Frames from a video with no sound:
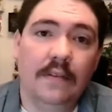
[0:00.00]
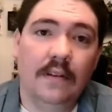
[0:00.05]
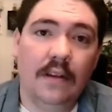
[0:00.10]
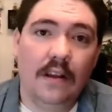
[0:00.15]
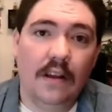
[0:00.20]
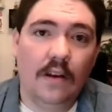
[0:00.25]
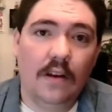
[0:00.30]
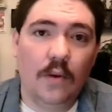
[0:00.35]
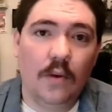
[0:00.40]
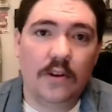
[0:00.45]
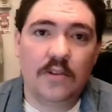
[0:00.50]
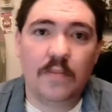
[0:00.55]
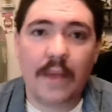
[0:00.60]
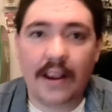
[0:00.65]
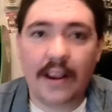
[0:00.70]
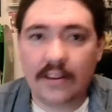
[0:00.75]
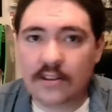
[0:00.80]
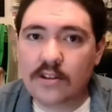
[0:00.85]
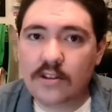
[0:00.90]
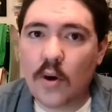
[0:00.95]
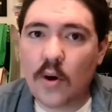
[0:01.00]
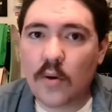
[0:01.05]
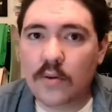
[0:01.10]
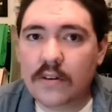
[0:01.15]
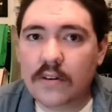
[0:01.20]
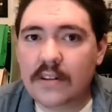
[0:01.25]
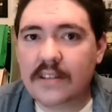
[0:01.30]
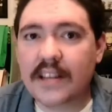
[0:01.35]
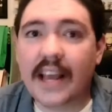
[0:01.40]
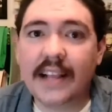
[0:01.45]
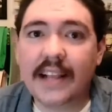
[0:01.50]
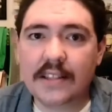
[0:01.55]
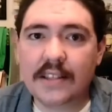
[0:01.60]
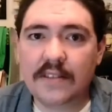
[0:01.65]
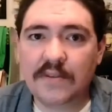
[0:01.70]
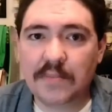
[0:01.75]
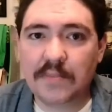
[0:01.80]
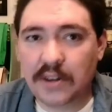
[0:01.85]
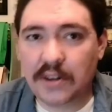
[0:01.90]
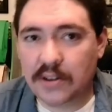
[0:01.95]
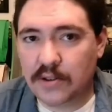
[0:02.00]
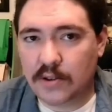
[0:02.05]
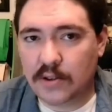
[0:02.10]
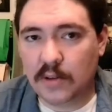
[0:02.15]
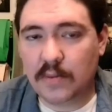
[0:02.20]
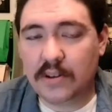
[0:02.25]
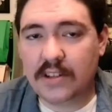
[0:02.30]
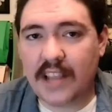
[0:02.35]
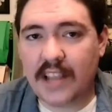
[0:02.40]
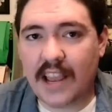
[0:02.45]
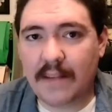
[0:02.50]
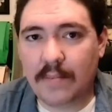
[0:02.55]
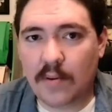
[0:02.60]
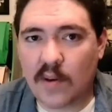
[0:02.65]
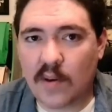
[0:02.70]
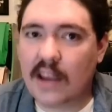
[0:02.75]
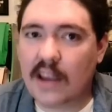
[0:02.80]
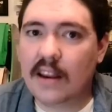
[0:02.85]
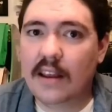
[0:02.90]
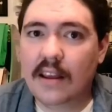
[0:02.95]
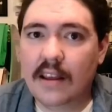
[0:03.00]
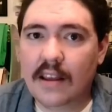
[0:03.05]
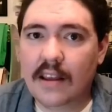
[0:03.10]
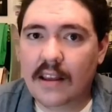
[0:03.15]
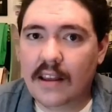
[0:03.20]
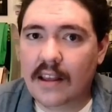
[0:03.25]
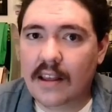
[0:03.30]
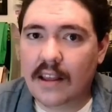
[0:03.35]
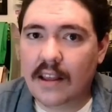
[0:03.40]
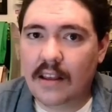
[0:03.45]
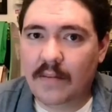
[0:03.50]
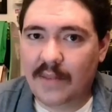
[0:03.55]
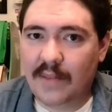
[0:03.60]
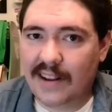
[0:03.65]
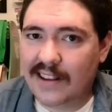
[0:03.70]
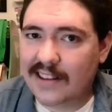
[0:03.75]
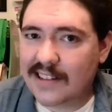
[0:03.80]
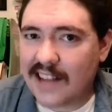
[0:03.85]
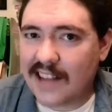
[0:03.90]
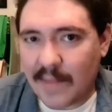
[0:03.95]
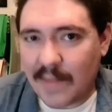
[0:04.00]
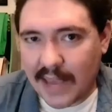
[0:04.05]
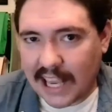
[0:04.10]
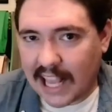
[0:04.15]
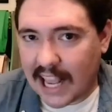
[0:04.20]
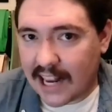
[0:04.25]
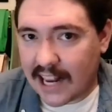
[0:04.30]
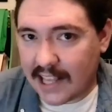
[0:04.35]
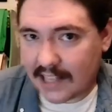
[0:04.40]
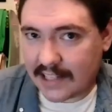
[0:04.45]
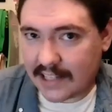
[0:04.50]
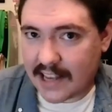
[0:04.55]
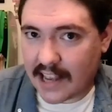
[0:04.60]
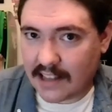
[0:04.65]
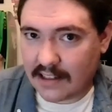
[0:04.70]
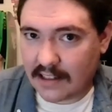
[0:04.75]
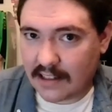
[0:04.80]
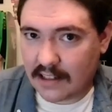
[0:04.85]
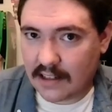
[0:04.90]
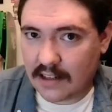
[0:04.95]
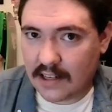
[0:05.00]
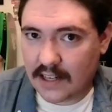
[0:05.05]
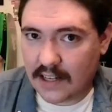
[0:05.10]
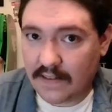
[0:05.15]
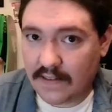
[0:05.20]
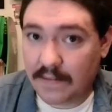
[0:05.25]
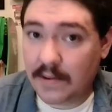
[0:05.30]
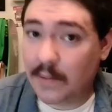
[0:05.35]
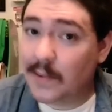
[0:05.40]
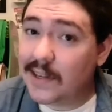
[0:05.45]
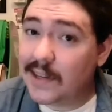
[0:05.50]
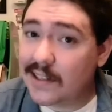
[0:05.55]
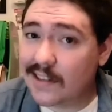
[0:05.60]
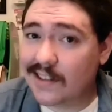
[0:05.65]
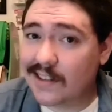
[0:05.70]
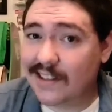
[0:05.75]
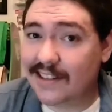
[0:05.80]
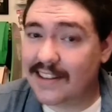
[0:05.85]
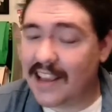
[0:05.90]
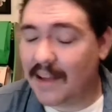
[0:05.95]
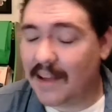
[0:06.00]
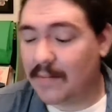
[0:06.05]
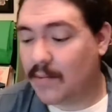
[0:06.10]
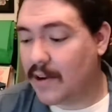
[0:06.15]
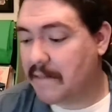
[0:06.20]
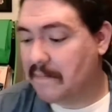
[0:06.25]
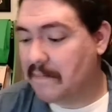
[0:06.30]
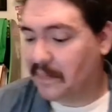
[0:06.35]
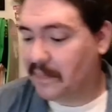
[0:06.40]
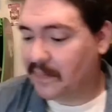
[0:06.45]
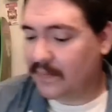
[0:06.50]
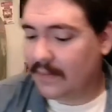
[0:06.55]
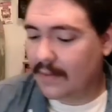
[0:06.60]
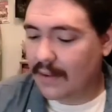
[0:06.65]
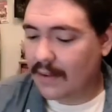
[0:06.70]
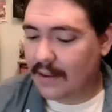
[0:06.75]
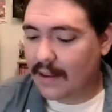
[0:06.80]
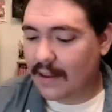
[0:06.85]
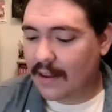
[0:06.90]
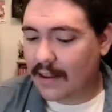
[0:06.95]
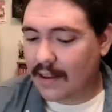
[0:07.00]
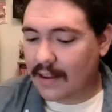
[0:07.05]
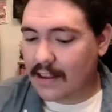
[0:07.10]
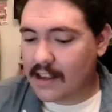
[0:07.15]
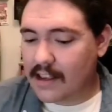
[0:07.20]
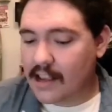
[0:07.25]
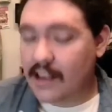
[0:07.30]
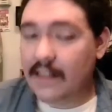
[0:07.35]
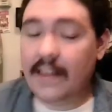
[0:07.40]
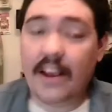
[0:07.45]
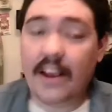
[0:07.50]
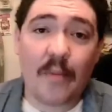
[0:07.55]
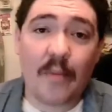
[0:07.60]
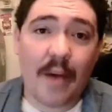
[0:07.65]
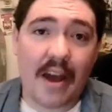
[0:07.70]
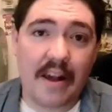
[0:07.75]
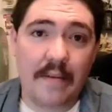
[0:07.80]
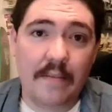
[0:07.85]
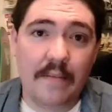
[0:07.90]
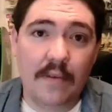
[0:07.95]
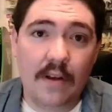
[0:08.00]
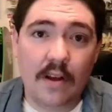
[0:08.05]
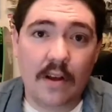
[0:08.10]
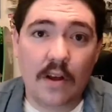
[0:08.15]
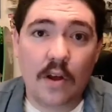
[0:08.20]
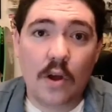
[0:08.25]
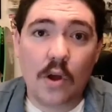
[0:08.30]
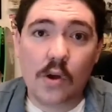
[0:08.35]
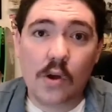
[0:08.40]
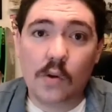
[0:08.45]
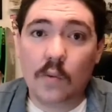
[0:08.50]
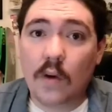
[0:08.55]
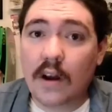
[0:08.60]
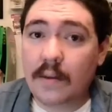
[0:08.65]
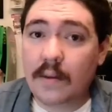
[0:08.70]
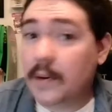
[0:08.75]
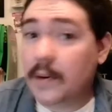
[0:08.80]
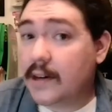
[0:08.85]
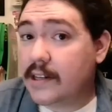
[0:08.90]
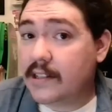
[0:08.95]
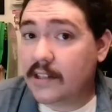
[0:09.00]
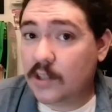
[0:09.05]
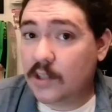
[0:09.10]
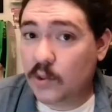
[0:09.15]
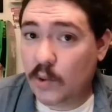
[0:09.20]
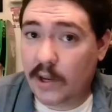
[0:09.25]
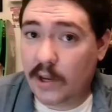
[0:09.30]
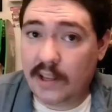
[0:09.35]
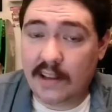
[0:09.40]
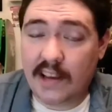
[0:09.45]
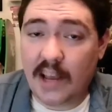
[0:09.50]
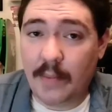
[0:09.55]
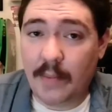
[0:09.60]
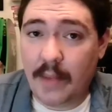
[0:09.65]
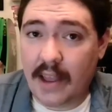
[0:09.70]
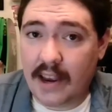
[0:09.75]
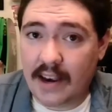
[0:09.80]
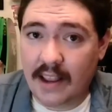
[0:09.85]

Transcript: Which makes total sense from a consumer standpoint, but it does not make any sense from the business's standpoint. Think about it. One person's willing to come in